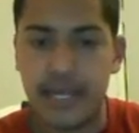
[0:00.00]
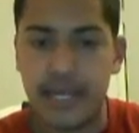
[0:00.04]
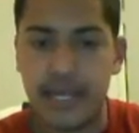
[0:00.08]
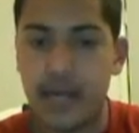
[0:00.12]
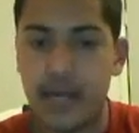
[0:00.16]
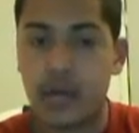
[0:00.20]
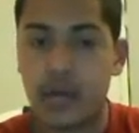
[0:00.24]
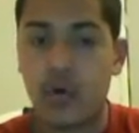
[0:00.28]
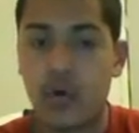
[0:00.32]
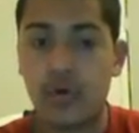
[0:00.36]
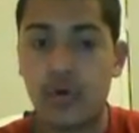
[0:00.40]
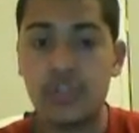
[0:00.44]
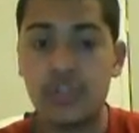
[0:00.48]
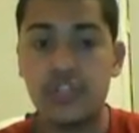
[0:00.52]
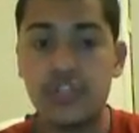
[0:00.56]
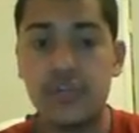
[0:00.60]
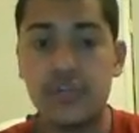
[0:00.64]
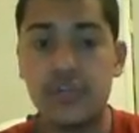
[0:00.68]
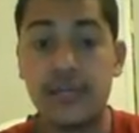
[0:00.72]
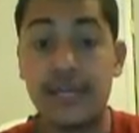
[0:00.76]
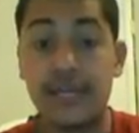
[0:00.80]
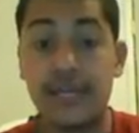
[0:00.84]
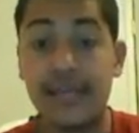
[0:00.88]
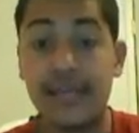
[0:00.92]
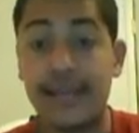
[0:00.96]
According to the
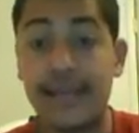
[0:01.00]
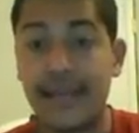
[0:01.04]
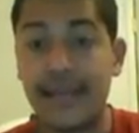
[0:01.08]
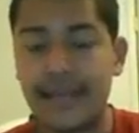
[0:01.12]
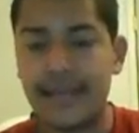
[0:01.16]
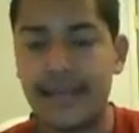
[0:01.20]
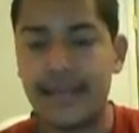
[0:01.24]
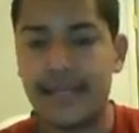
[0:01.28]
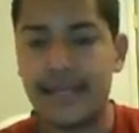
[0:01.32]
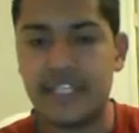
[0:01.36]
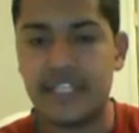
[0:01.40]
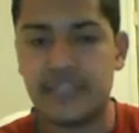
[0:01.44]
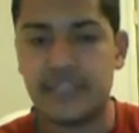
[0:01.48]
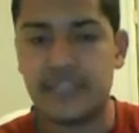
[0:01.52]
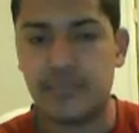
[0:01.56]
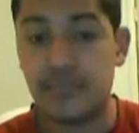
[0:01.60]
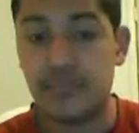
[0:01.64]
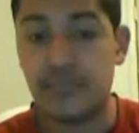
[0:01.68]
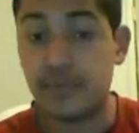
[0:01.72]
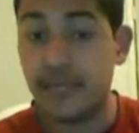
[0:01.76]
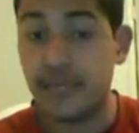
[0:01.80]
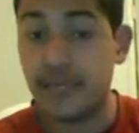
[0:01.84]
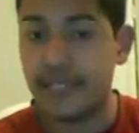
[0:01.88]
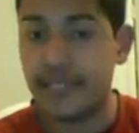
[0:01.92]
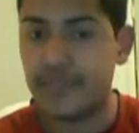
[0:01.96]
Canadian
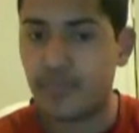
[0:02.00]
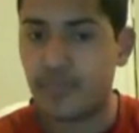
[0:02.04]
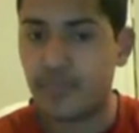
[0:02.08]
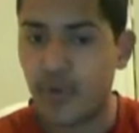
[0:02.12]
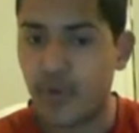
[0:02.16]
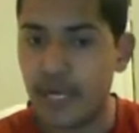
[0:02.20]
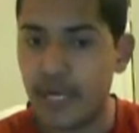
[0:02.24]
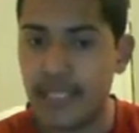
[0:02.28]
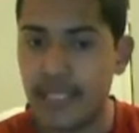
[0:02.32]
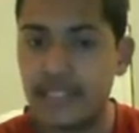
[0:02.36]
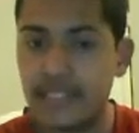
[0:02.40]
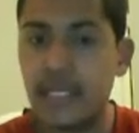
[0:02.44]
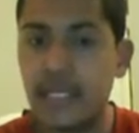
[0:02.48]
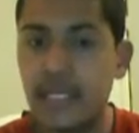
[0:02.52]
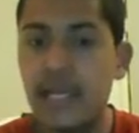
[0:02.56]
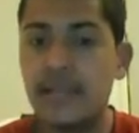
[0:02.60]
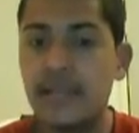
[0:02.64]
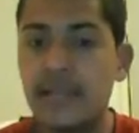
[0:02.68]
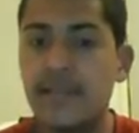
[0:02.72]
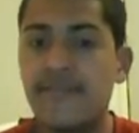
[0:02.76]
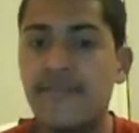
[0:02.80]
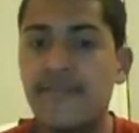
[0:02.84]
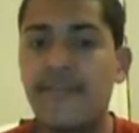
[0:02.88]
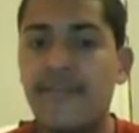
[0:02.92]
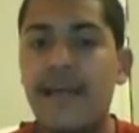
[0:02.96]
Express,
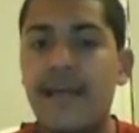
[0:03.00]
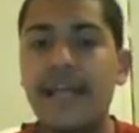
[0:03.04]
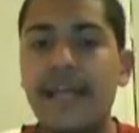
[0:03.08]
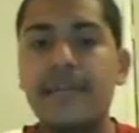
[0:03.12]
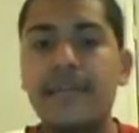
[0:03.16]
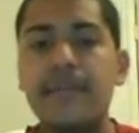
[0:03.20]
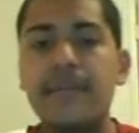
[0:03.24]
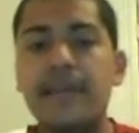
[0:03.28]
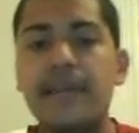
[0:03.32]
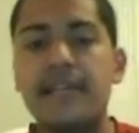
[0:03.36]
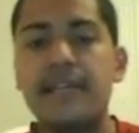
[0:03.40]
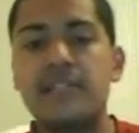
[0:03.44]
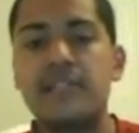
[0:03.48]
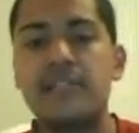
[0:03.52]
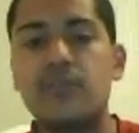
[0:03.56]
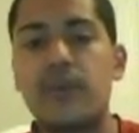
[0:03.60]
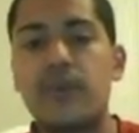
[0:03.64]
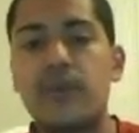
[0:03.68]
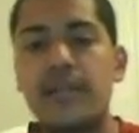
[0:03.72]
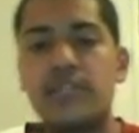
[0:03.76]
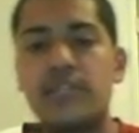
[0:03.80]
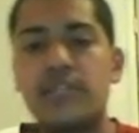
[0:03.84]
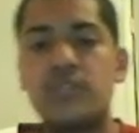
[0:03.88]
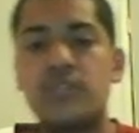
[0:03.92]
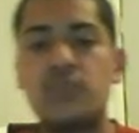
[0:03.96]
the flag made its way
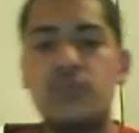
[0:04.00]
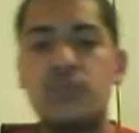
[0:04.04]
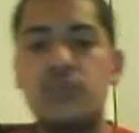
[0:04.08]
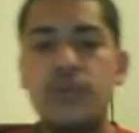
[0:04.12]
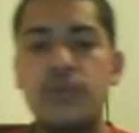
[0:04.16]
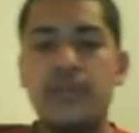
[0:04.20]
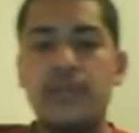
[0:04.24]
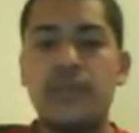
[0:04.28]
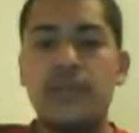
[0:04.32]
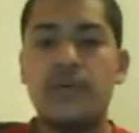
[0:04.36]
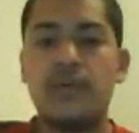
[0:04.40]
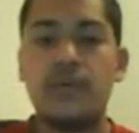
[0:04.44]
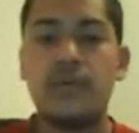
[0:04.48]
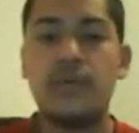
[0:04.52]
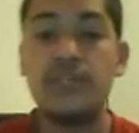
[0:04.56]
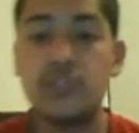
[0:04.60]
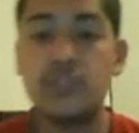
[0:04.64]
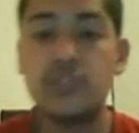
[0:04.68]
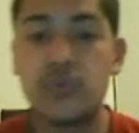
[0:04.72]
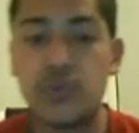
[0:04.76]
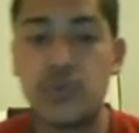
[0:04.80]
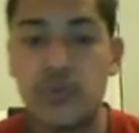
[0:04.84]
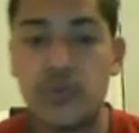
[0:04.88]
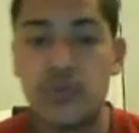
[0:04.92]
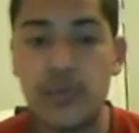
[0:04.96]
into
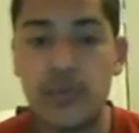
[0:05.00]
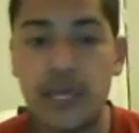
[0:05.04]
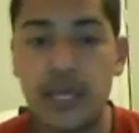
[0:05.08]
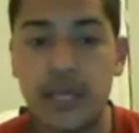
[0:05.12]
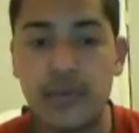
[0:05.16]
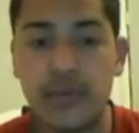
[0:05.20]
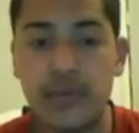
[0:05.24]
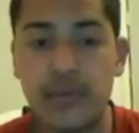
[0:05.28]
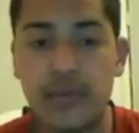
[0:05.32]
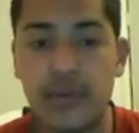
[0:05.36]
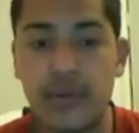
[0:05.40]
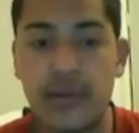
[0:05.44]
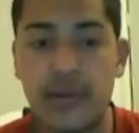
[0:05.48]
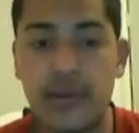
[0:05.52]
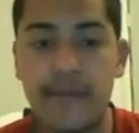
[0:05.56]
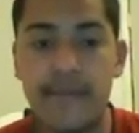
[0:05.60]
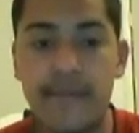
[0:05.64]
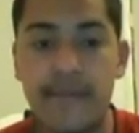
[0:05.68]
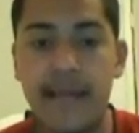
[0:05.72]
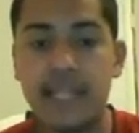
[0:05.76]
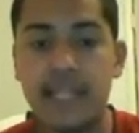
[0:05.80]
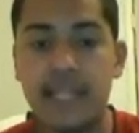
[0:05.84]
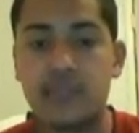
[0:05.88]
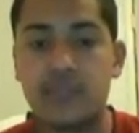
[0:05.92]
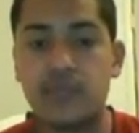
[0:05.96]
the ring during a
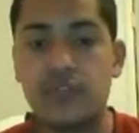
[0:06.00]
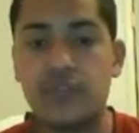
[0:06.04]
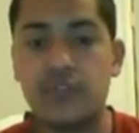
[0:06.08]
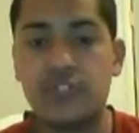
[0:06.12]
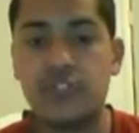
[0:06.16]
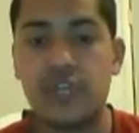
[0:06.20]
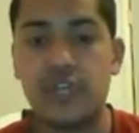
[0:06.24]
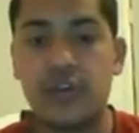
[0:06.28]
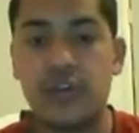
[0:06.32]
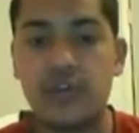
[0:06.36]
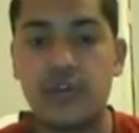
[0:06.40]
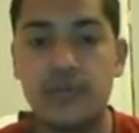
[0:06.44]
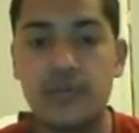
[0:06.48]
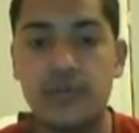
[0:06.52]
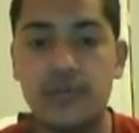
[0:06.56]
match when Jericho and